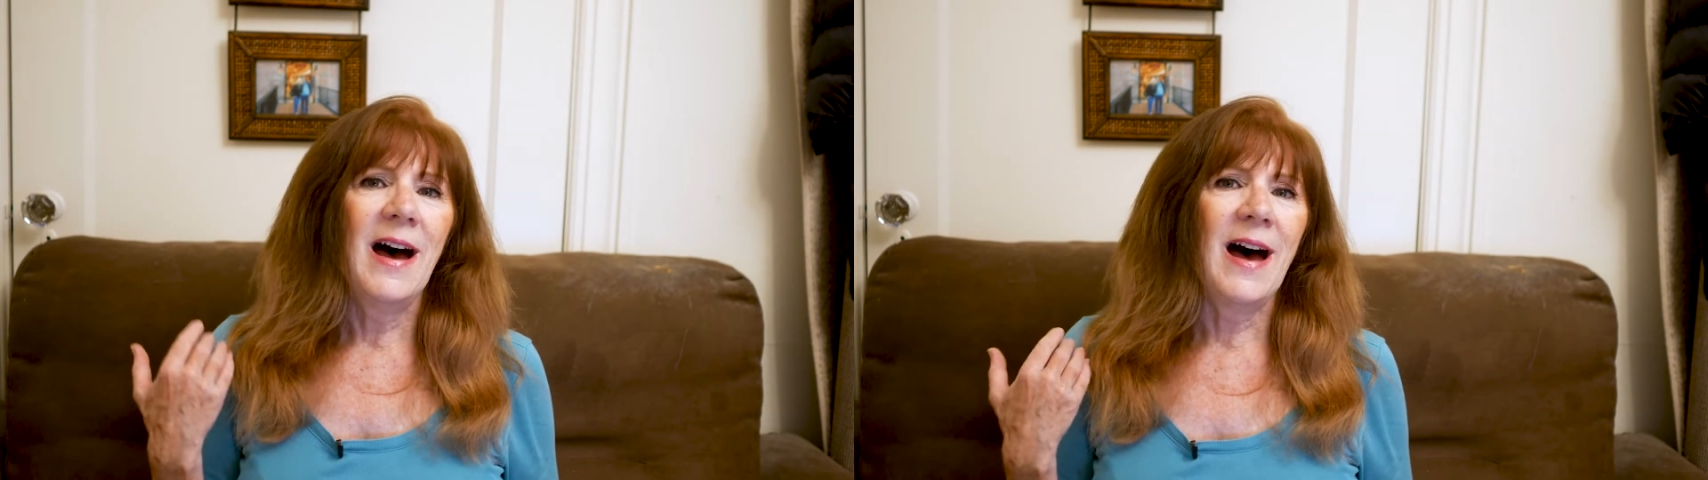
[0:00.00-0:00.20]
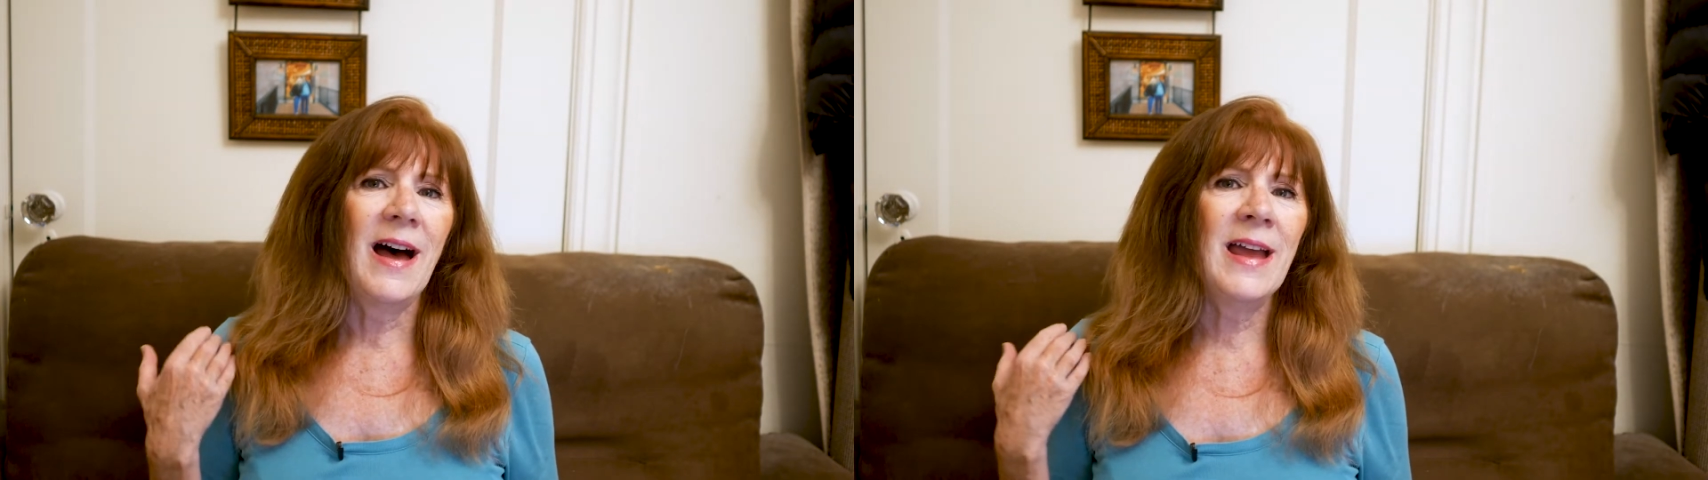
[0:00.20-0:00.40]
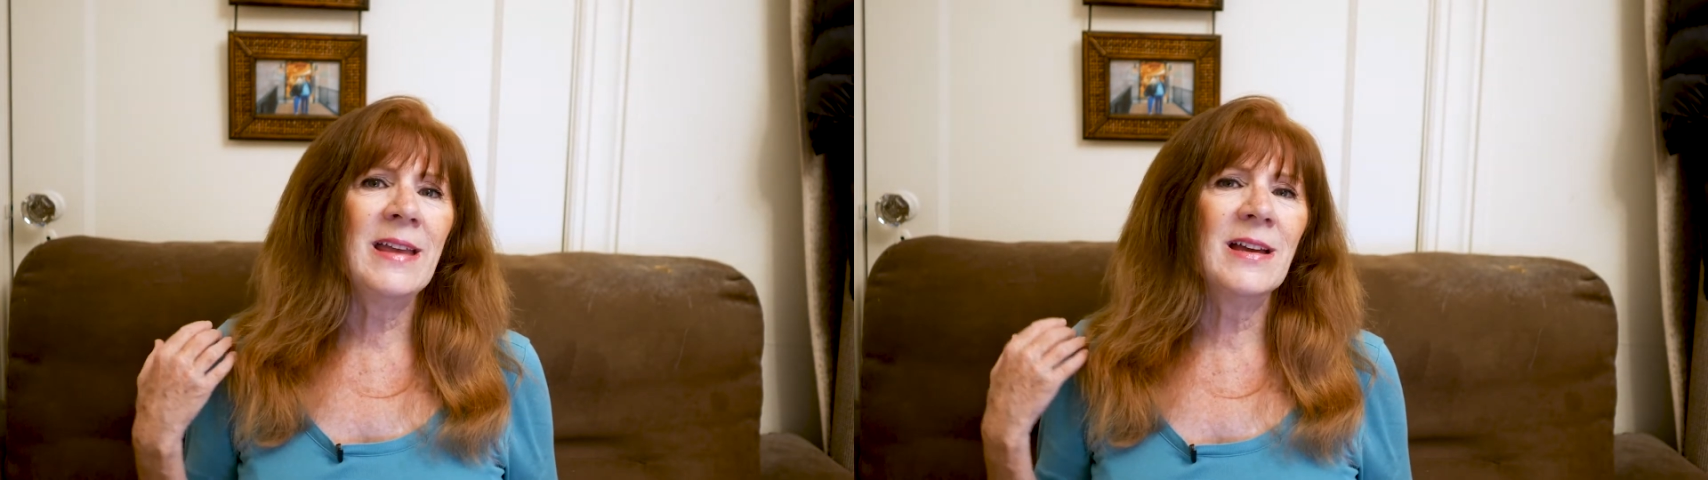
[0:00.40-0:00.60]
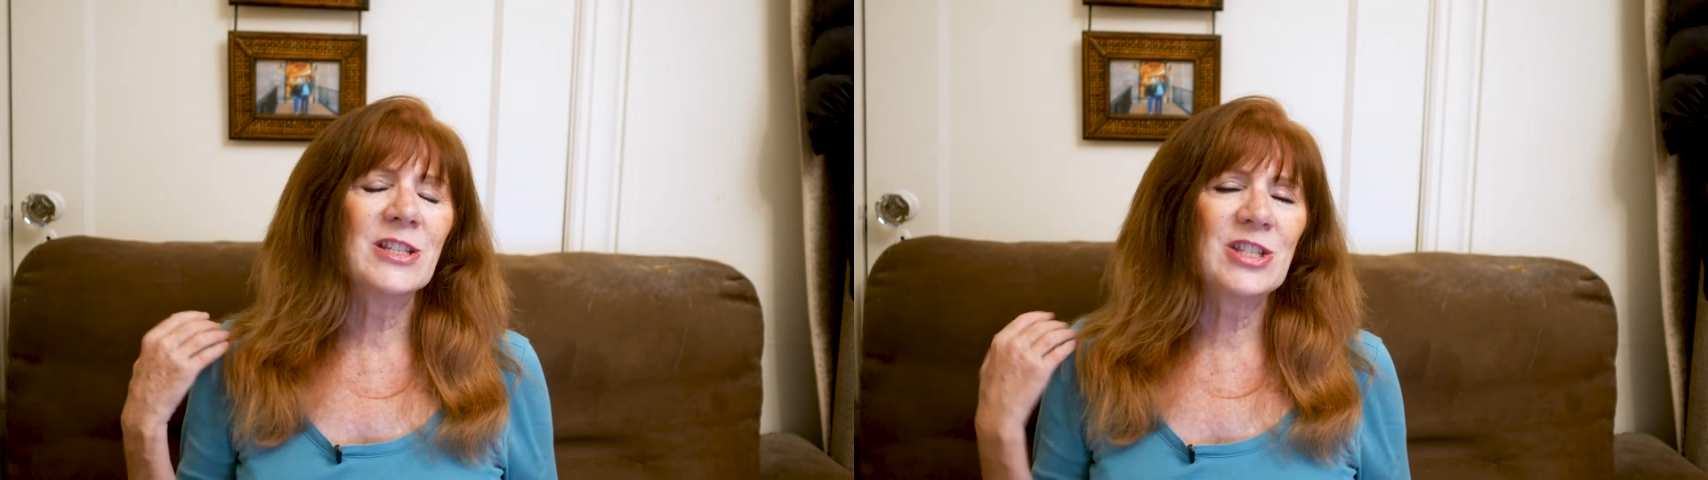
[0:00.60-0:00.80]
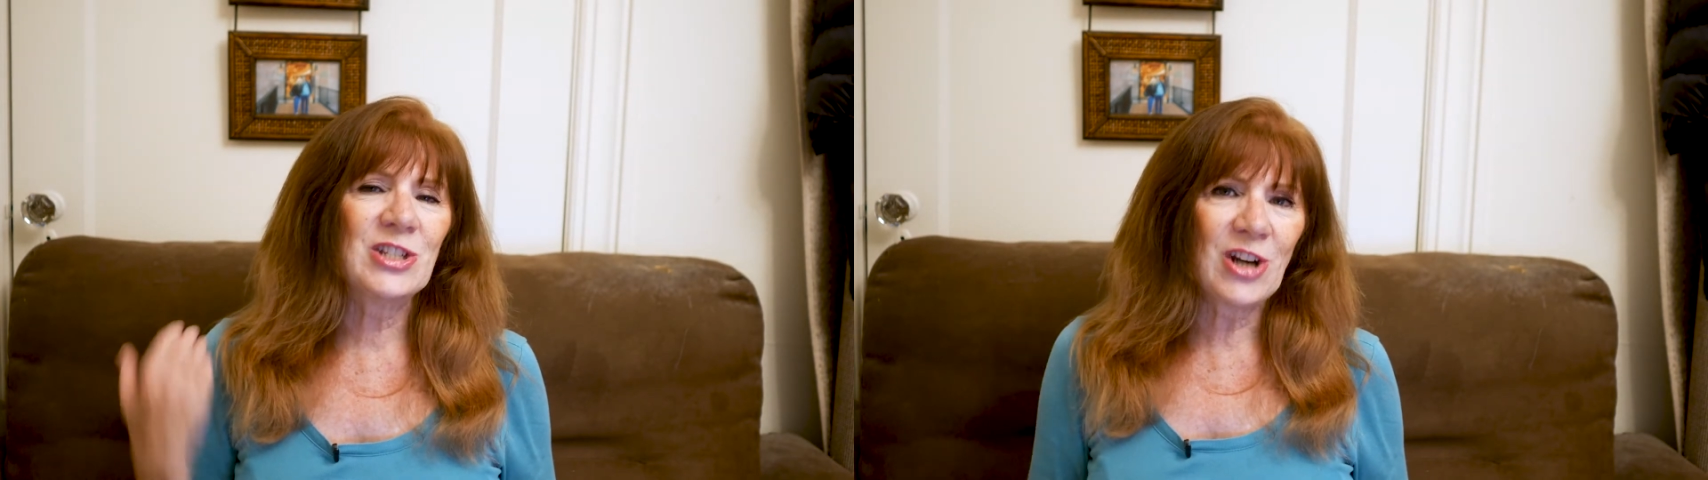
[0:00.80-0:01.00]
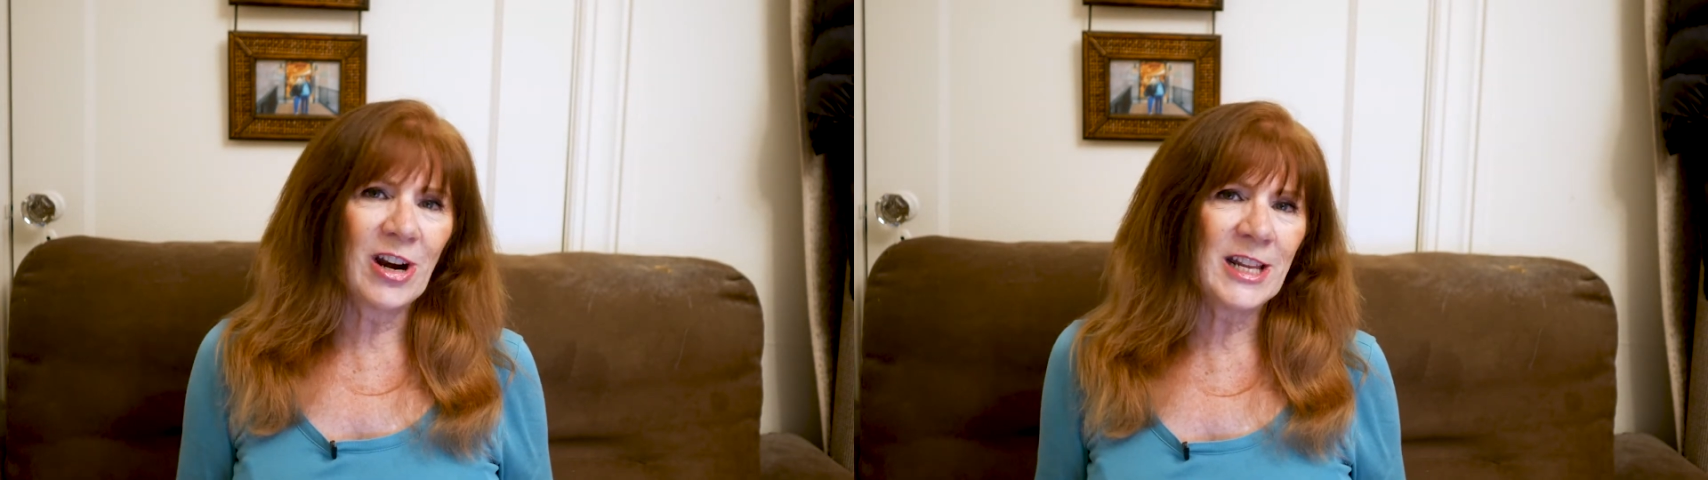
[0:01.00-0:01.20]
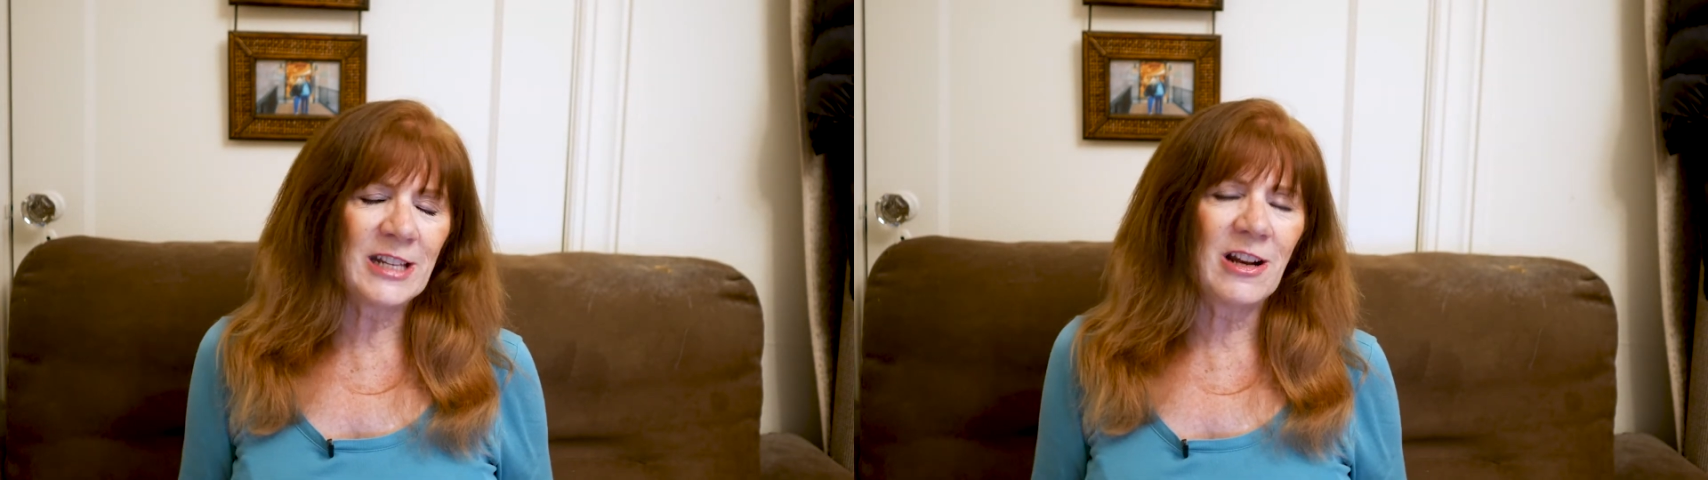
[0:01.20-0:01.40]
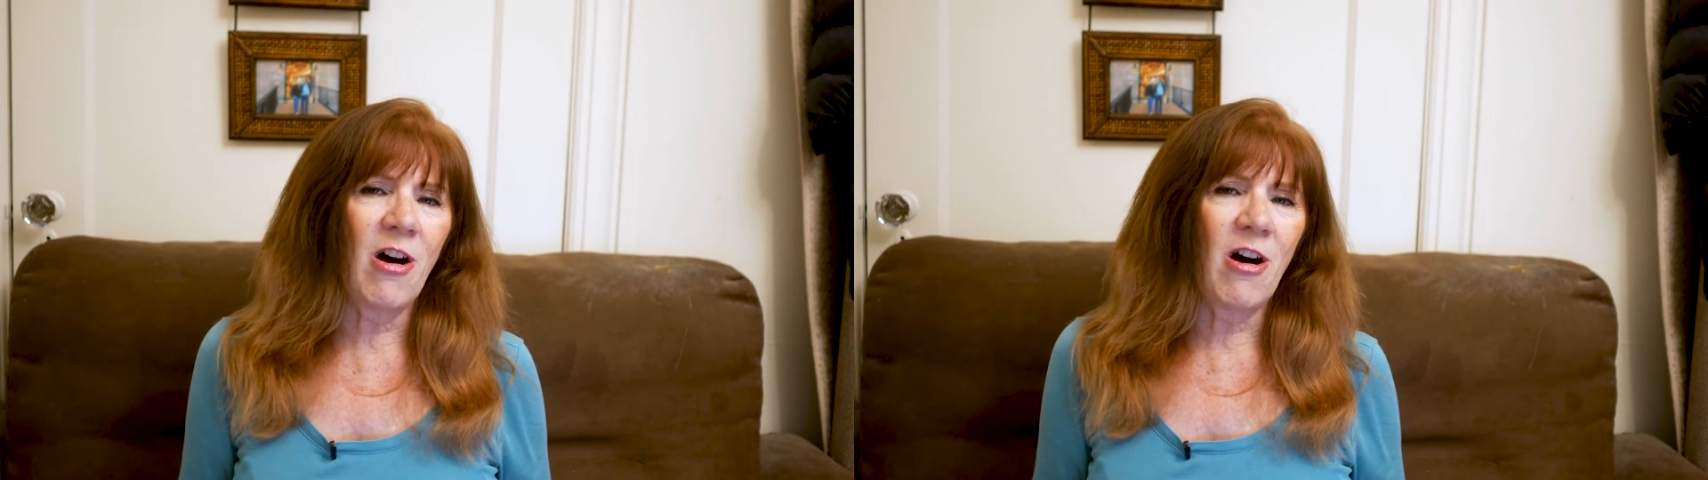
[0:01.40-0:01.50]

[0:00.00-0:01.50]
I started